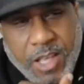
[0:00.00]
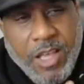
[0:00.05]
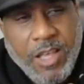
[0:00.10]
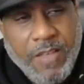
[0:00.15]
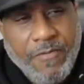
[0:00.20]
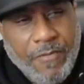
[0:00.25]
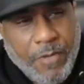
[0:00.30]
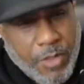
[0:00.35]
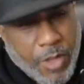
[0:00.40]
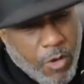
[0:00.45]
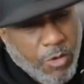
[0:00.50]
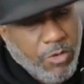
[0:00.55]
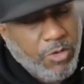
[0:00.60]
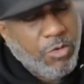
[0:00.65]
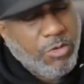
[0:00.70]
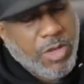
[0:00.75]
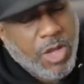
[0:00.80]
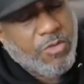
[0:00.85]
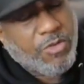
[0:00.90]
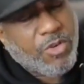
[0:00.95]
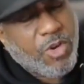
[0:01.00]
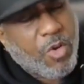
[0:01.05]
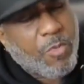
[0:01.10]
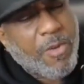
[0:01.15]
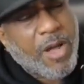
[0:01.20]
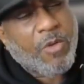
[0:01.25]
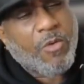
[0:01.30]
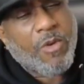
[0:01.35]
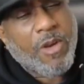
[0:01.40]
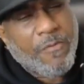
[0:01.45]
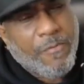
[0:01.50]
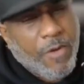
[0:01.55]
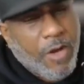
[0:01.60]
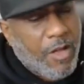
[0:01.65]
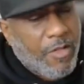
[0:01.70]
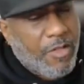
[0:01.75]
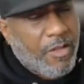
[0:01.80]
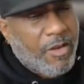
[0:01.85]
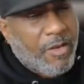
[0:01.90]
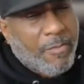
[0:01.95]
And for those who don't know, my
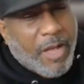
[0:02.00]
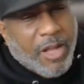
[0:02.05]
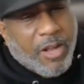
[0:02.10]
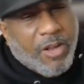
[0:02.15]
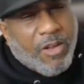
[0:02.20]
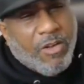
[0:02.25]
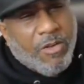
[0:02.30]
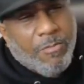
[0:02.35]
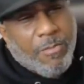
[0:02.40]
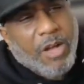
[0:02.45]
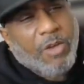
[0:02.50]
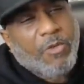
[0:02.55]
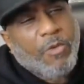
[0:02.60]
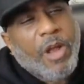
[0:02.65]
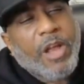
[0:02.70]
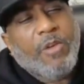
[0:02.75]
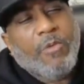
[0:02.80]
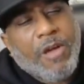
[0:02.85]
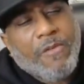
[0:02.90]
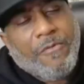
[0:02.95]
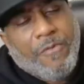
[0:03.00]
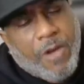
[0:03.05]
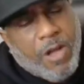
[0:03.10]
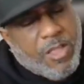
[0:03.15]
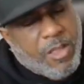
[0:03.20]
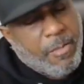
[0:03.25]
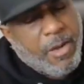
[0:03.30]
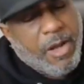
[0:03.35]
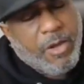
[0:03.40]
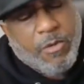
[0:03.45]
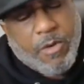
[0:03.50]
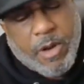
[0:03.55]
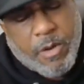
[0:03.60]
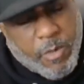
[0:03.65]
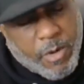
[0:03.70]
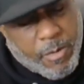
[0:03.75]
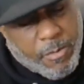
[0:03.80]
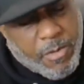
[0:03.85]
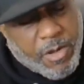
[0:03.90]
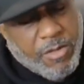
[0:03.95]
grandfather and my my great grandfather and my great
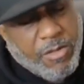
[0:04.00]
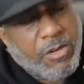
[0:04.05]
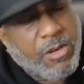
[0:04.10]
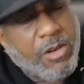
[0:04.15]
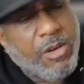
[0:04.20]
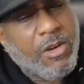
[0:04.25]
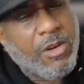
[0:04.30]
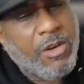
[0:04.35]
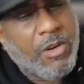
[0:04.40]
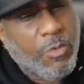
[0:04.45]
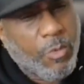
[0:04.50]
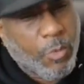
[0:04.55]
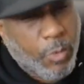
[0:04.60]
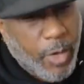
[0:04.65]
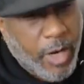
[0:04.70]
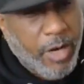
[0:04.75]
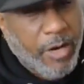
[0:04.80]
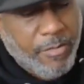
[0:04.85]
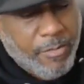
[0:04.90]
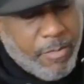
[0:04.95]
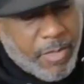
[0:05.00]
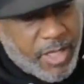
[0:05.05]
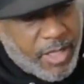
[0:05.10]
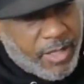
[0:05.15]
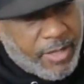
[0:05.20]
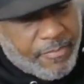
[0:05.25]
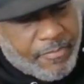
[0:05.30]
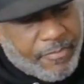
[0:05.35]
grandmother reared me.